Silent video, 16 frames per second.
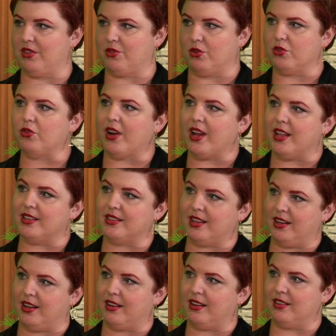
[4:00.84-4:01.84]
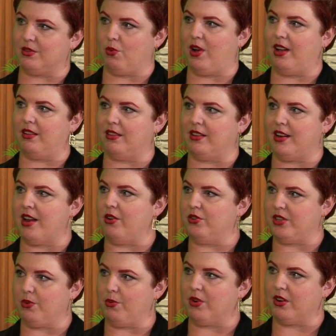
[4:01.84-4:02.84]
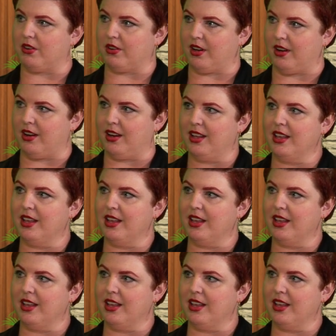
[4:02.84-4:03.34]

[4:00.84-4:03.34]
or trance in it as well, and energy work, and